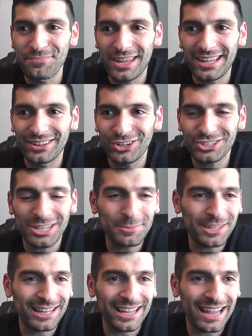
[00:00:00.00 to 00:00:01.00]
It looks
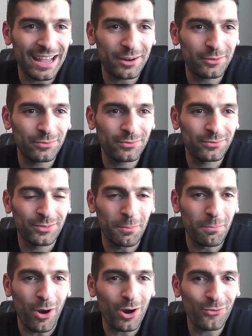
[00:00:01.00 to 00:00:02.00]
something like out of the
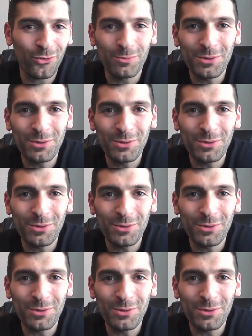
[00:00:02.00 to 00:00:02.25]
Marvel